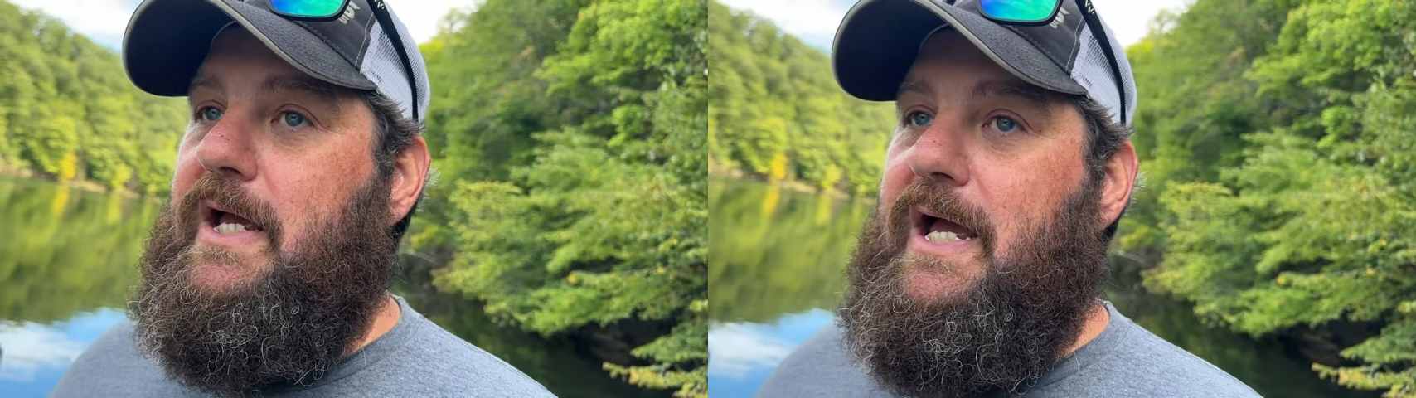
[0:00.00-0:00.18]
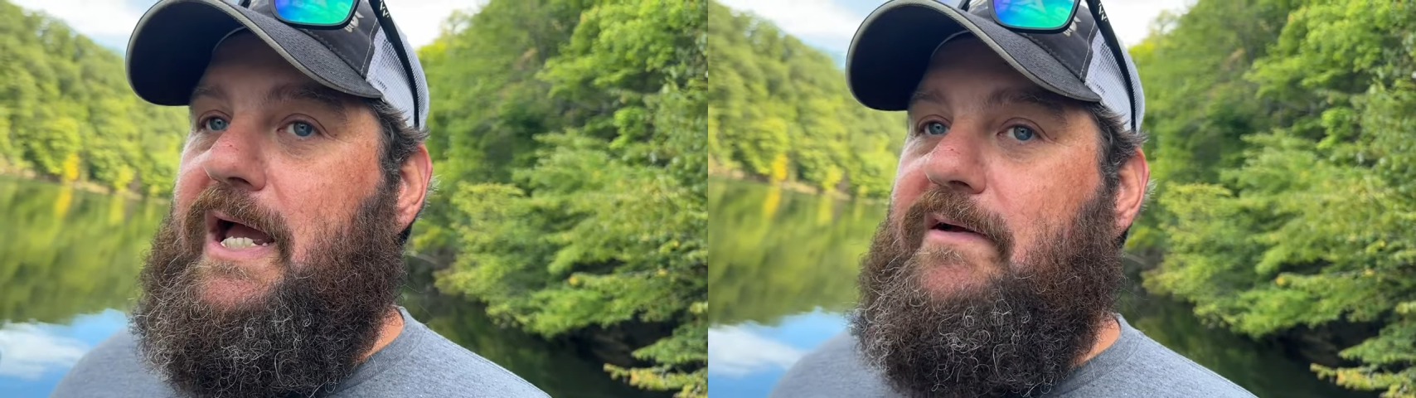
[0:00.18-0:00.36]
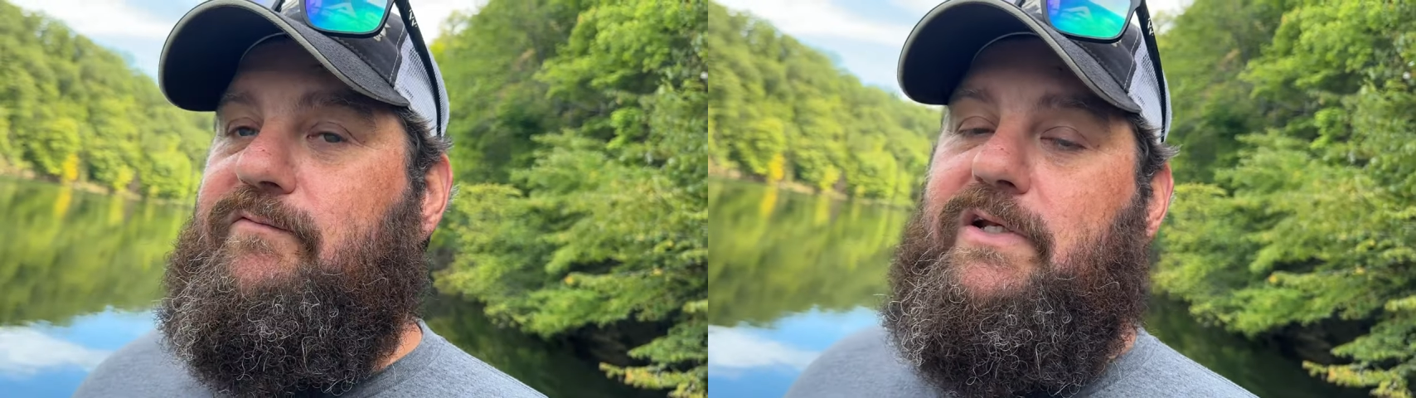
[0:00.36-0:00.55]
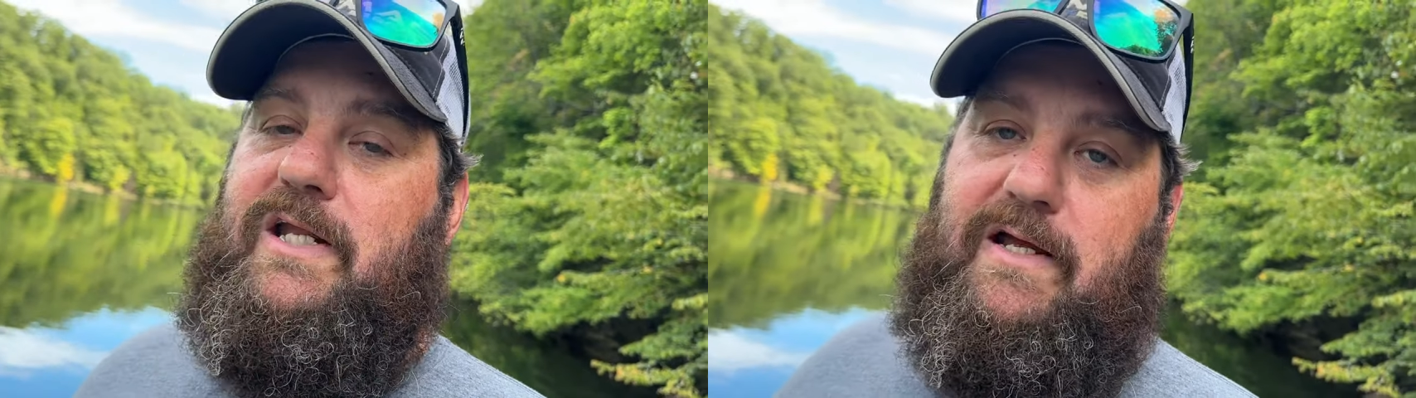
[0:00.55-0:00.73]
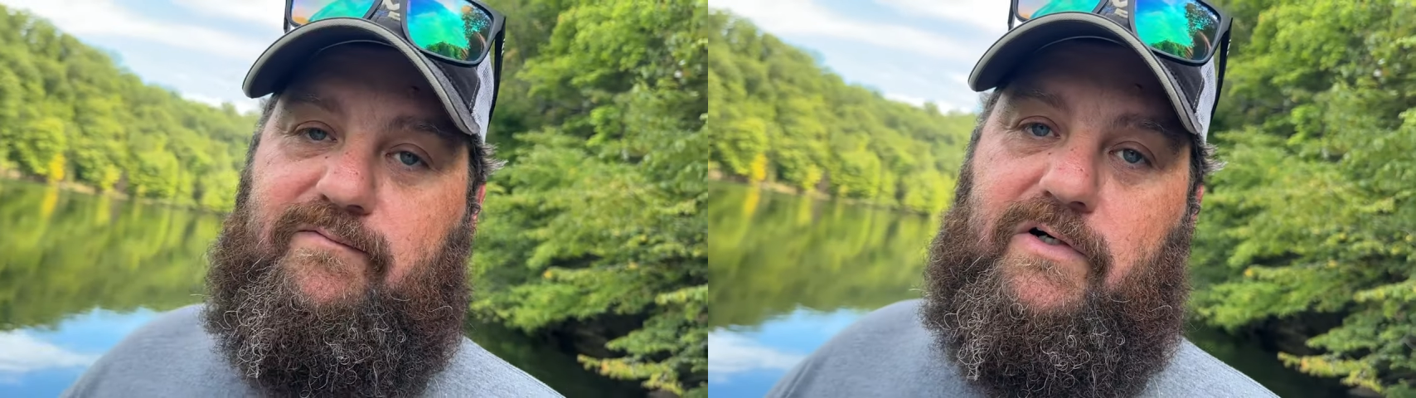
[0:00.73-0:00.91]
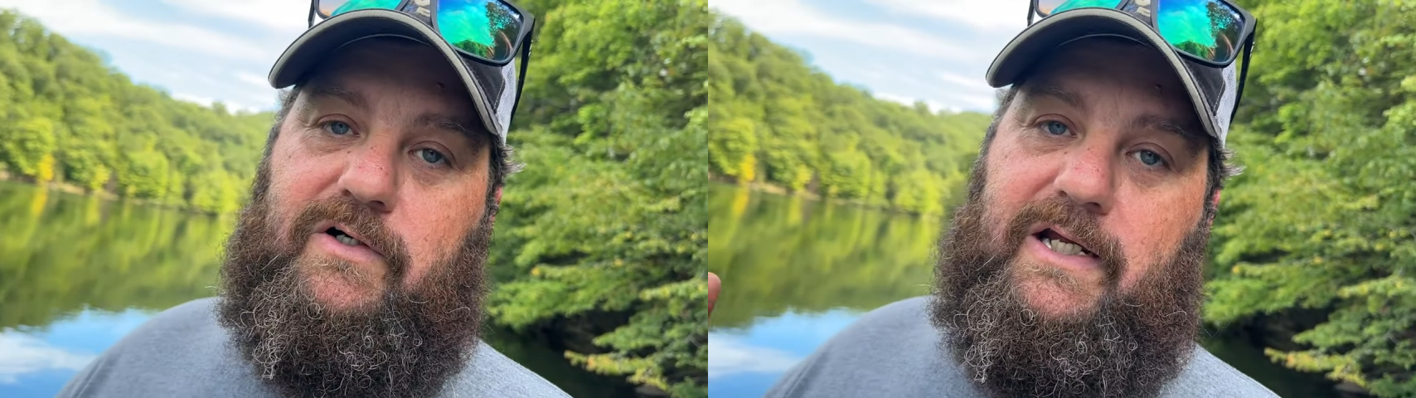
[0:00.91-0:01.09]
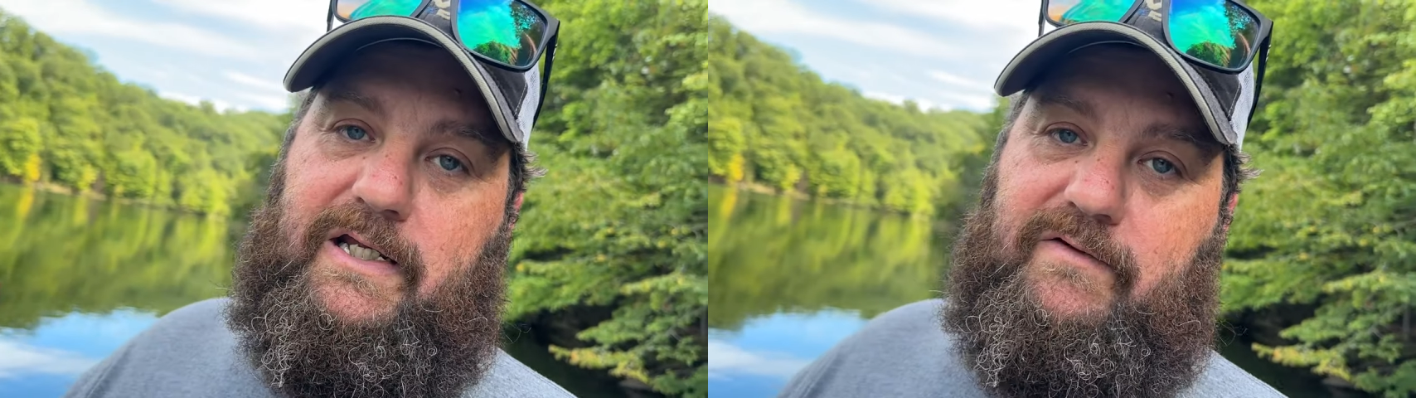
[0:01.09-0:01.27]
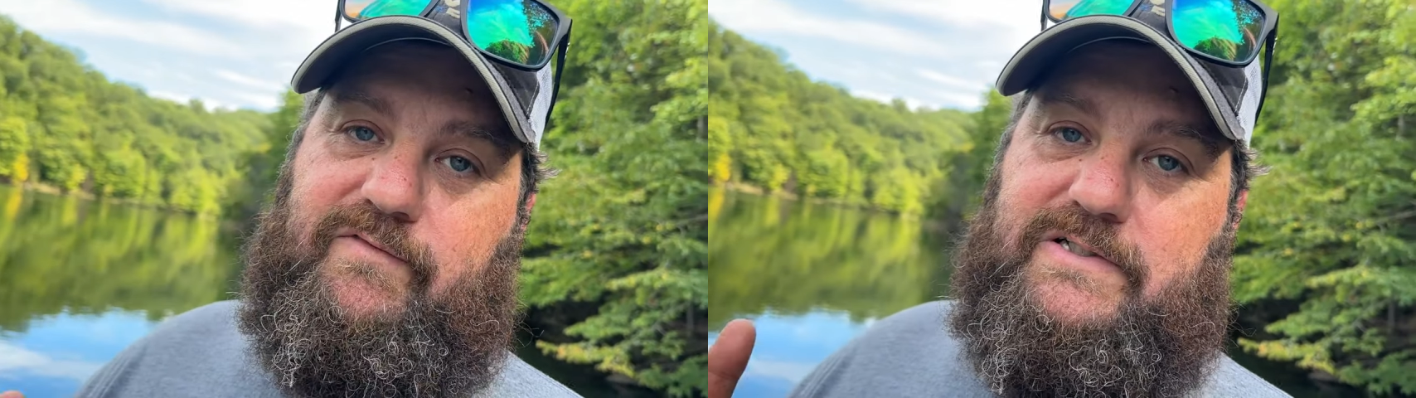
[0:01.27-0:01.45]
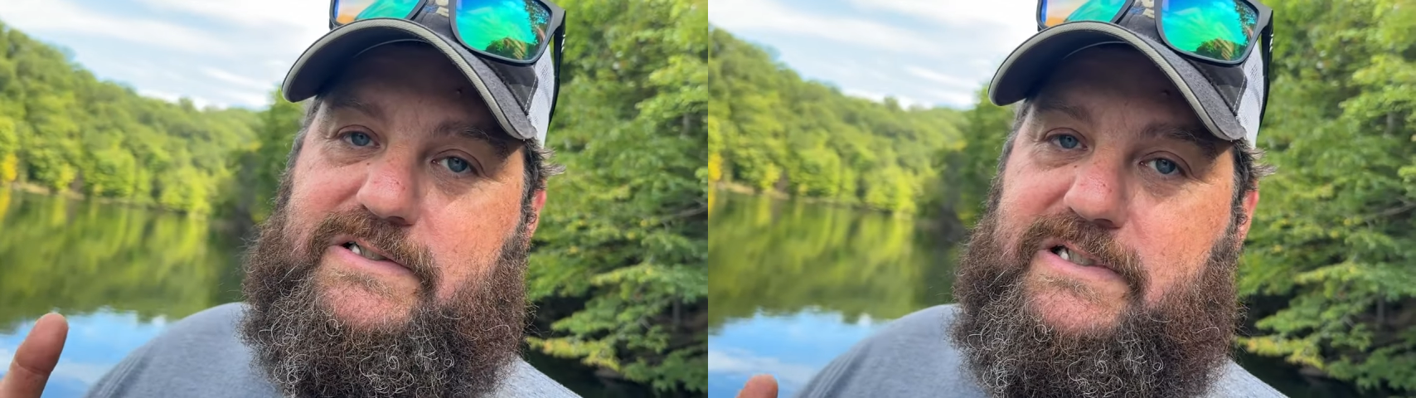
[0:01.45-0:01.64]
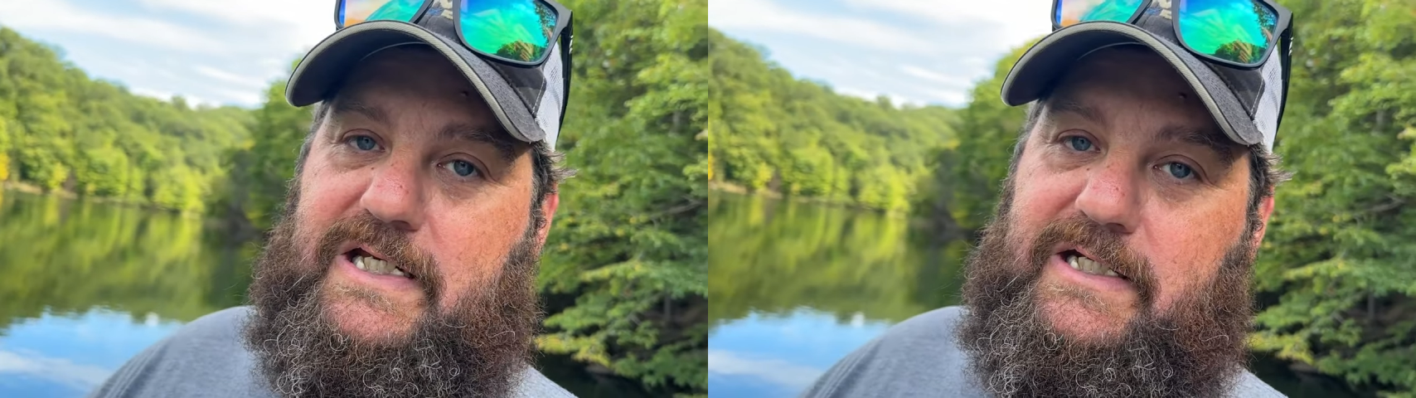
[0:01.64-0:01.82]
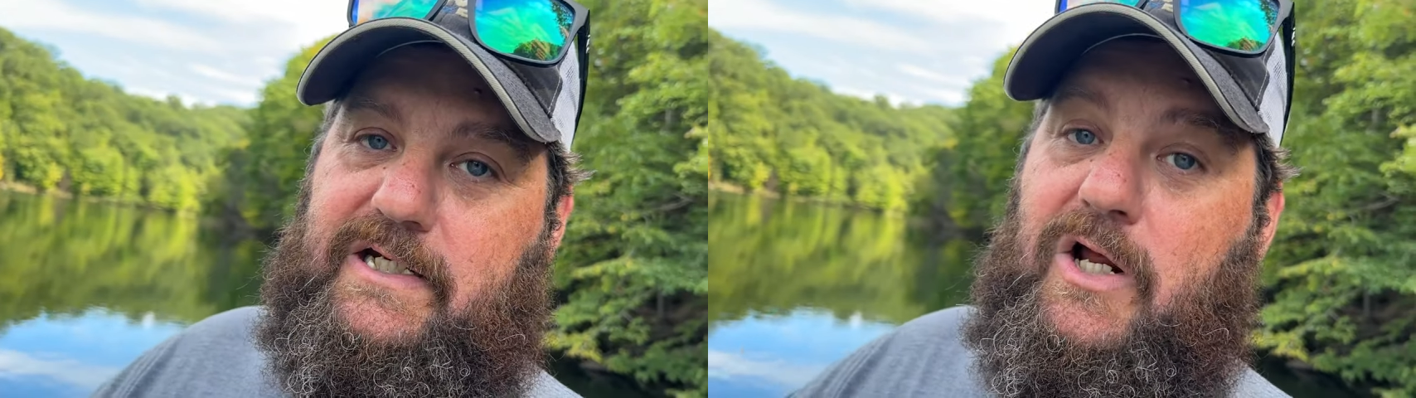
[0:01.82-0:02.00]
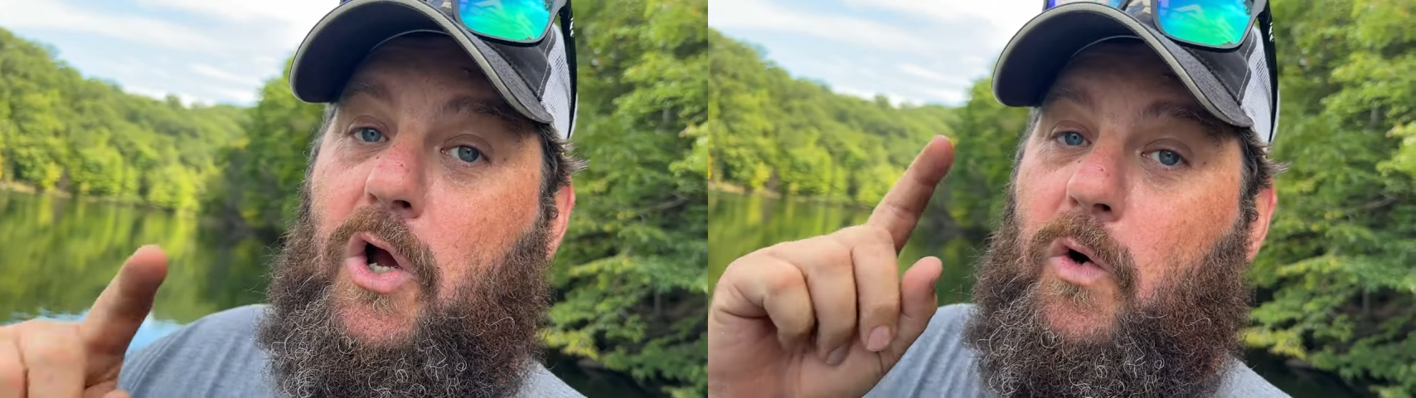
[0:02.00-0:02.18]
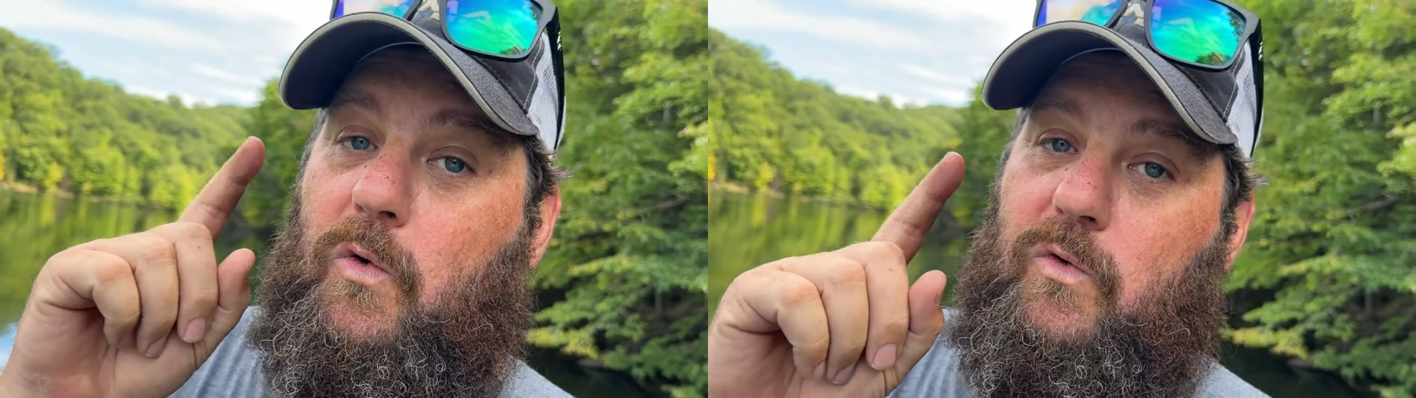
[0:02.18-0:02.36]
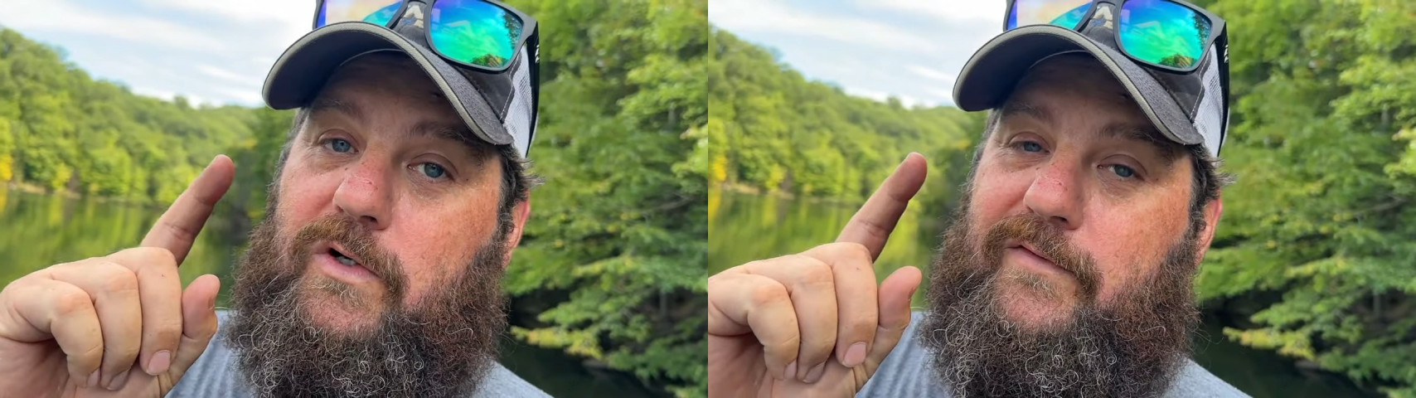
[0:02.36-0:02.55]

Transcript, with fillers: have never even seen it or